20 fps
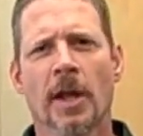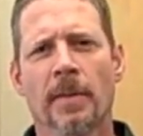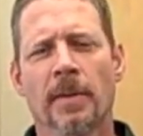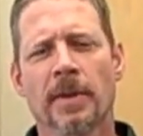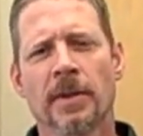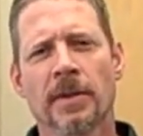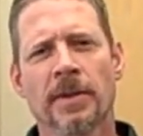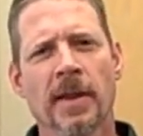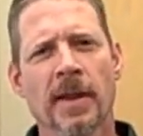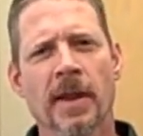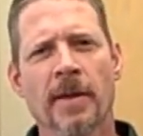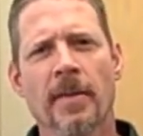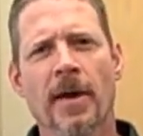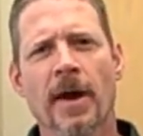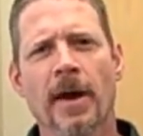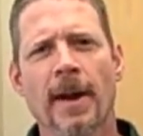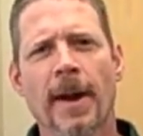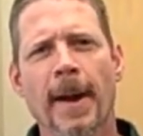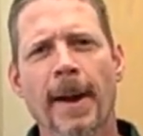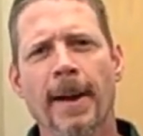But the thing
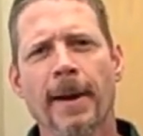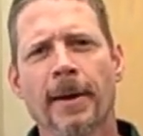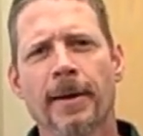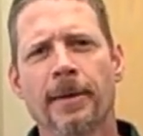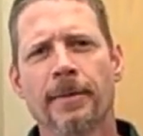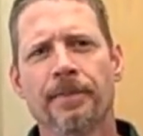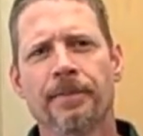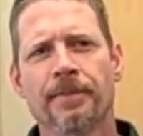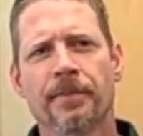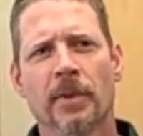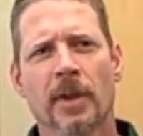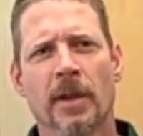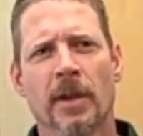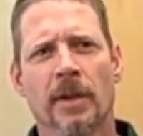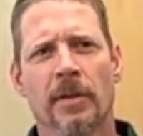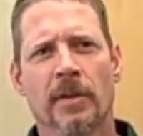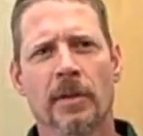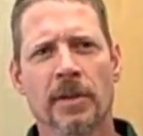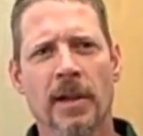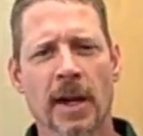about iron,
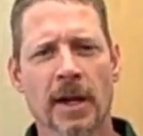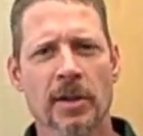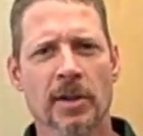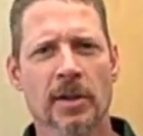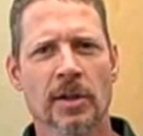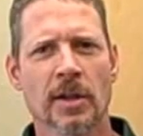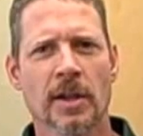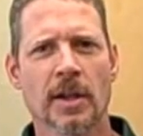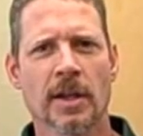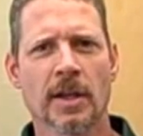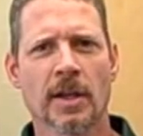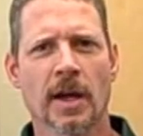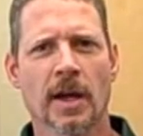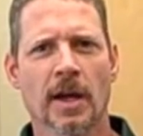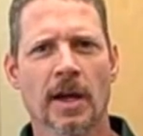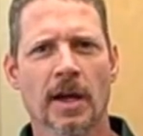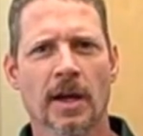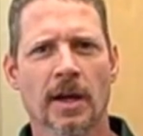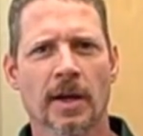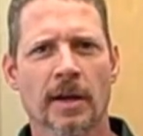there's actually
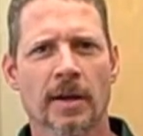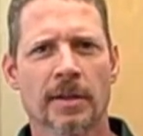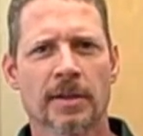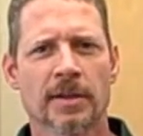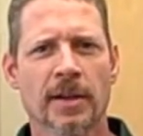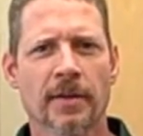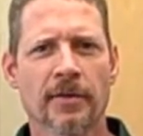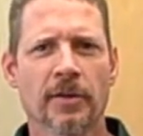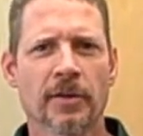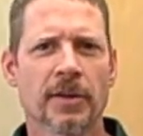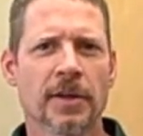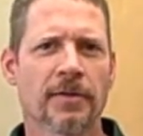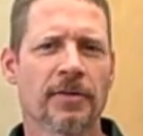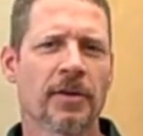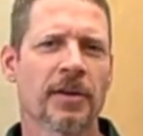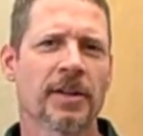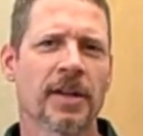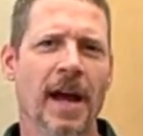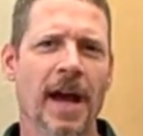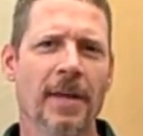uh, several
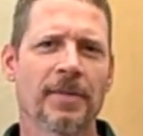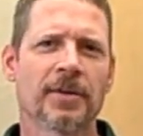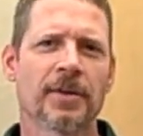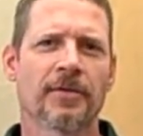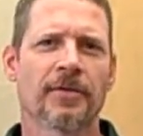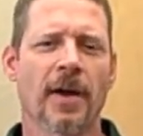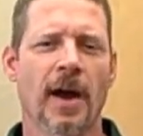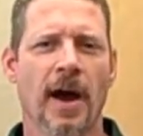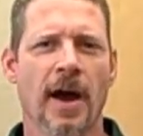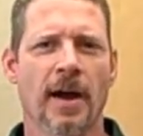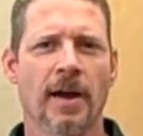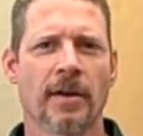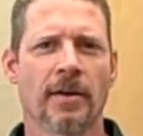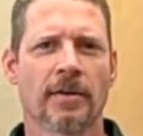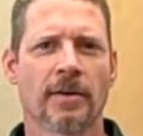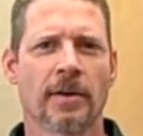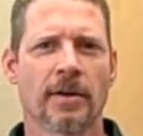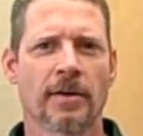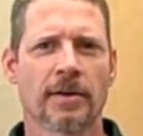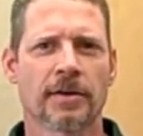different types of
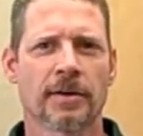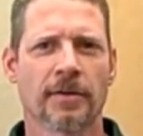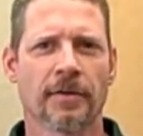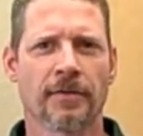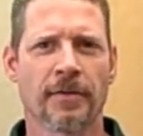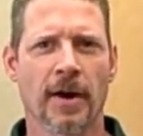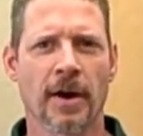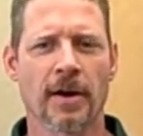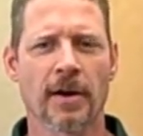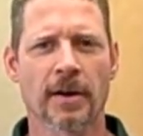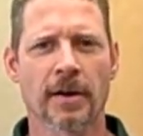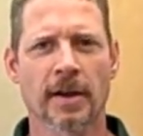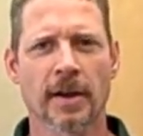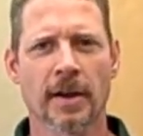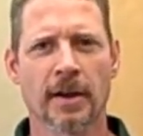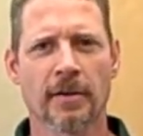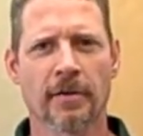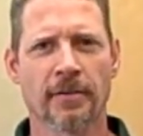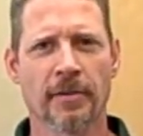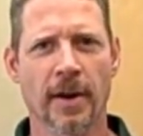iron. There's ferric
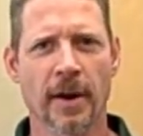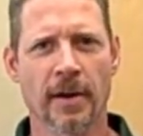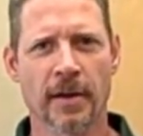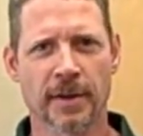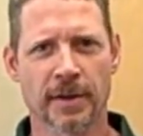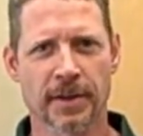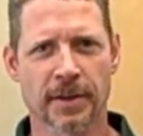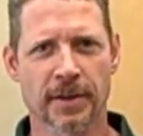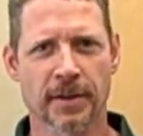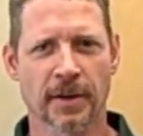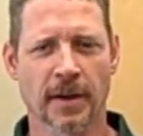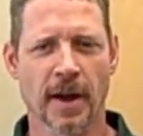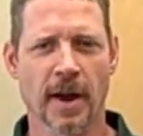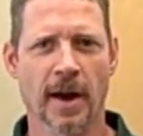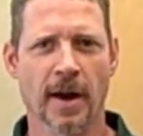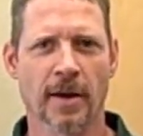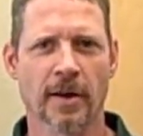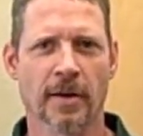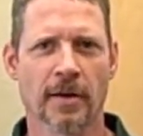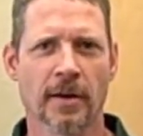and ferrous
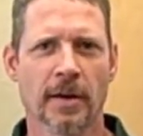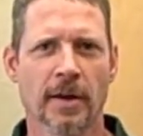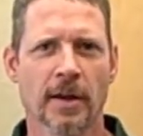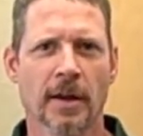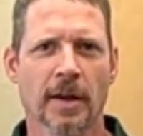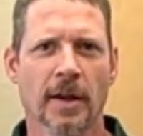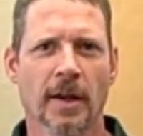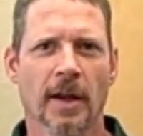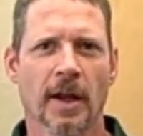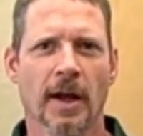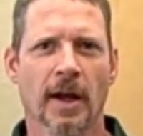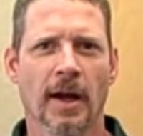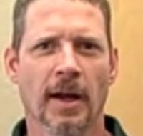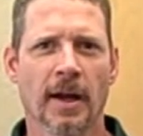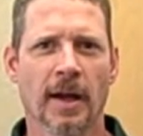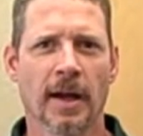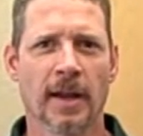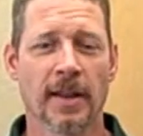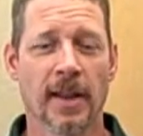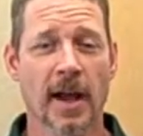iron,
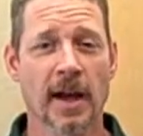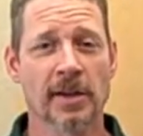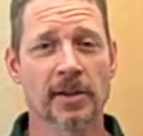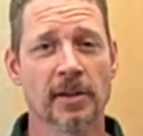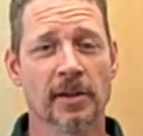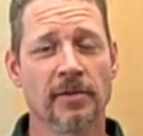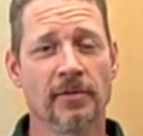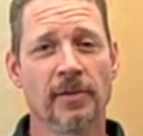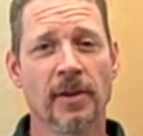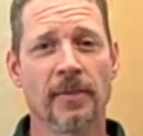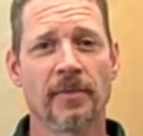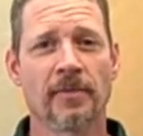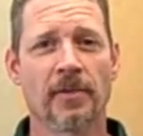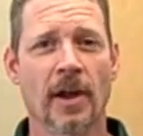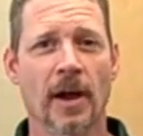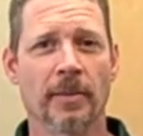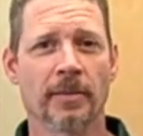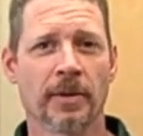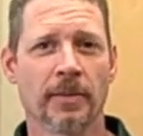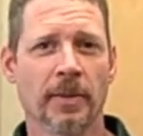uh, and they actually
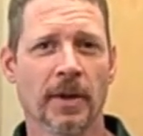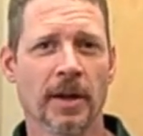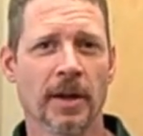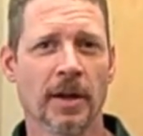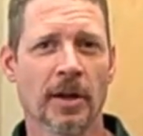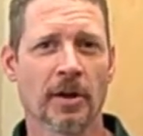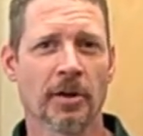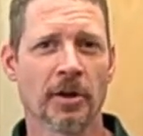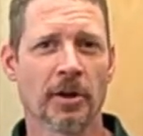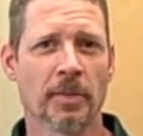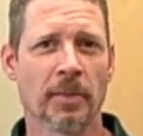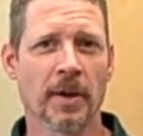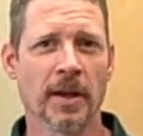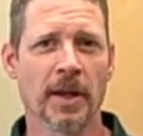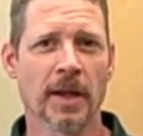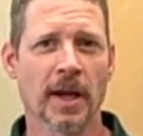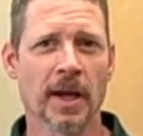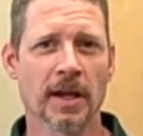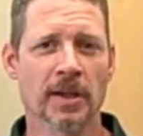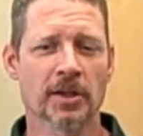flip-flop depending on your
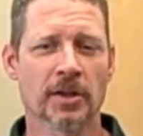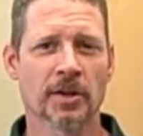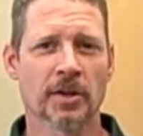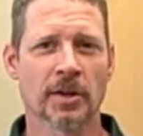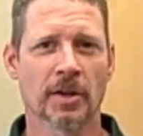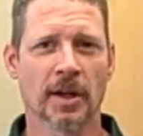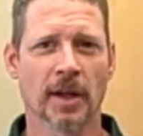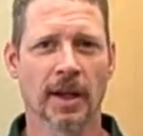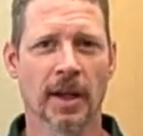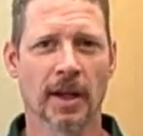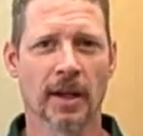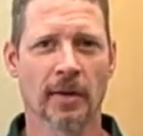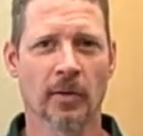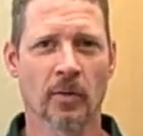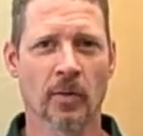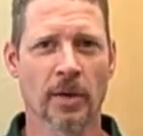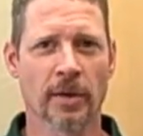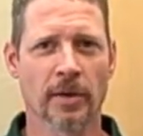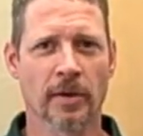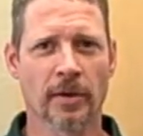pH
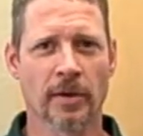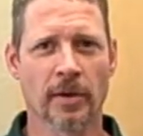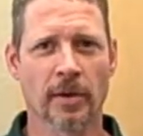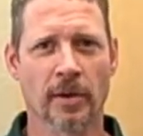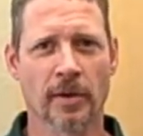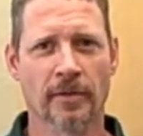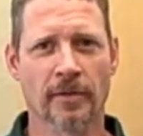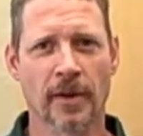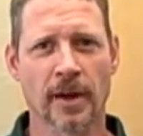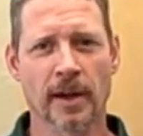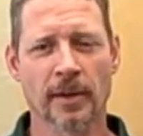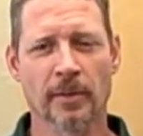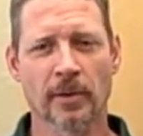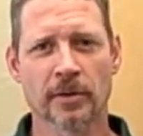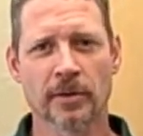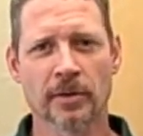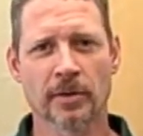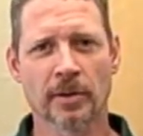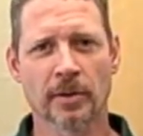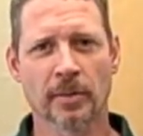and whether they're
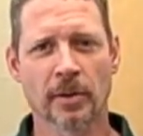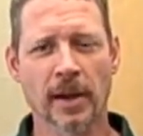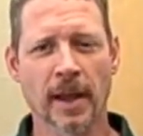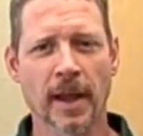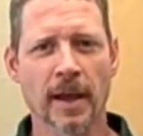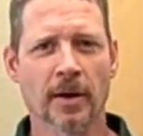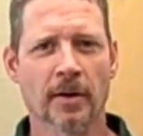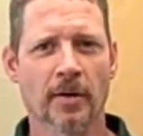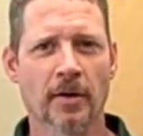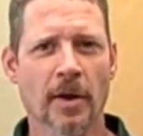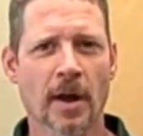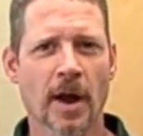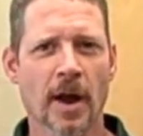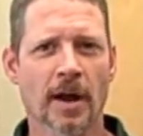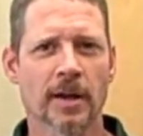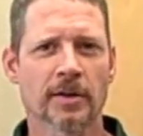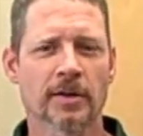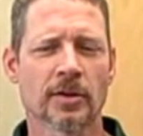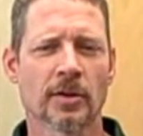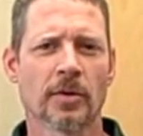available to the plant or
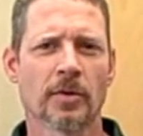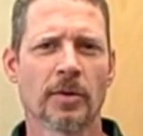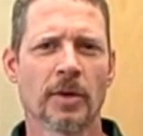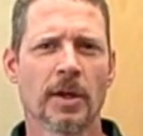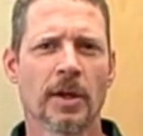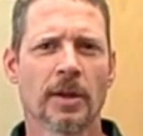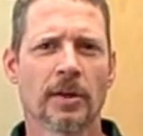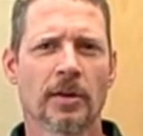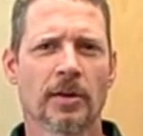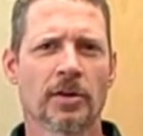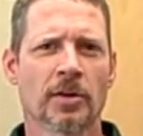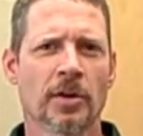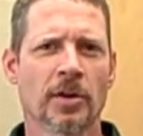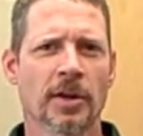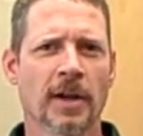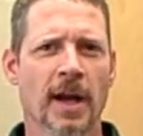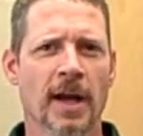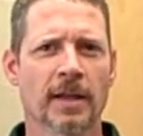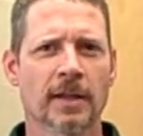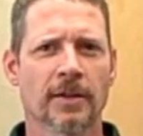not. So for
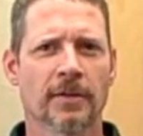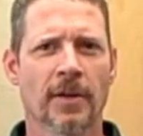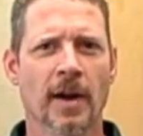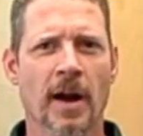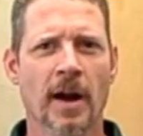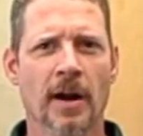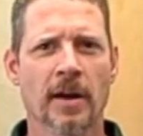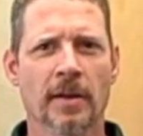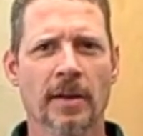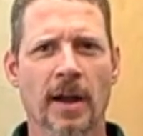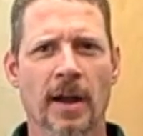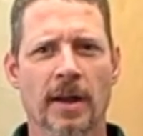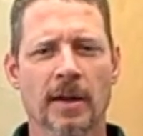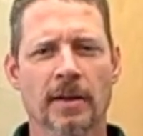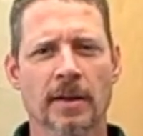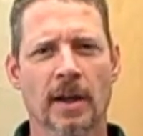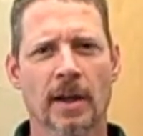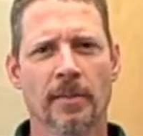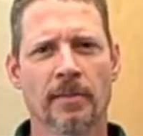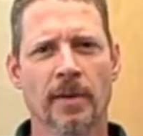certain kinds of iron
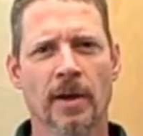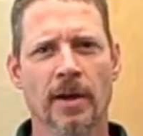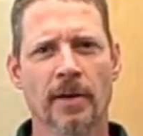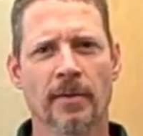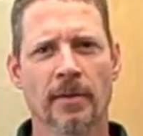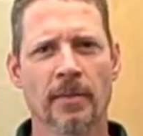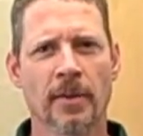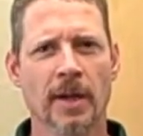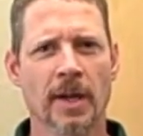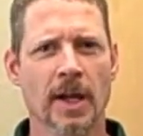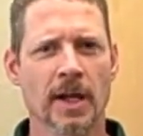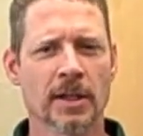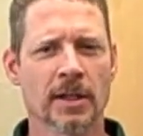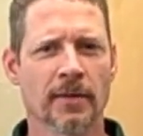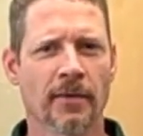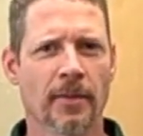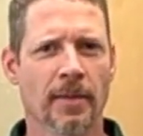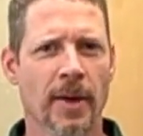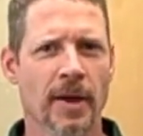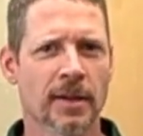that above a pH
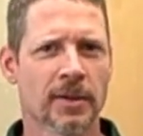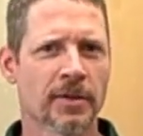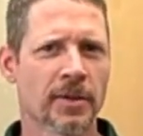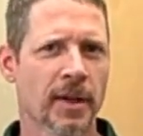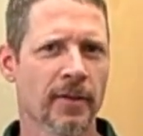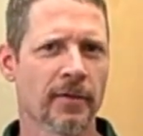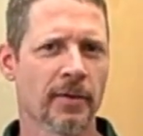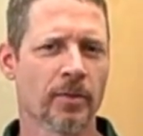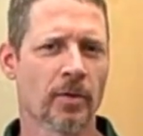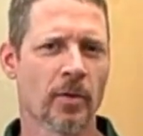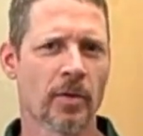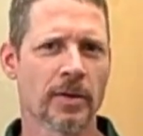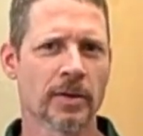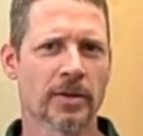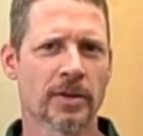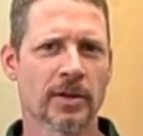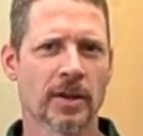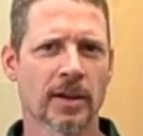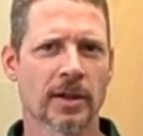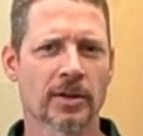of about
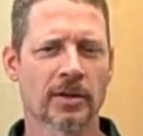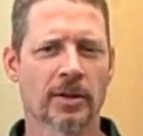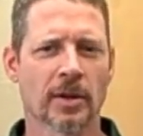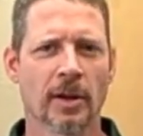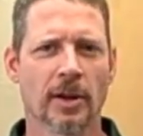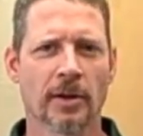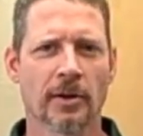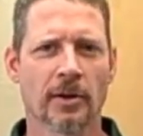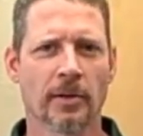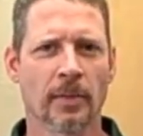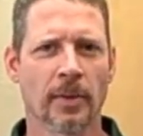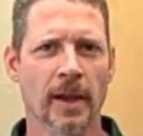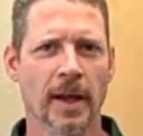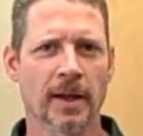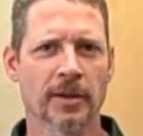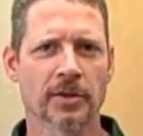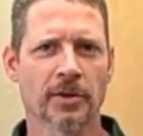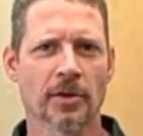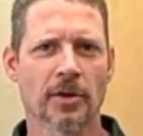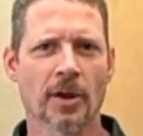7.6, your plants are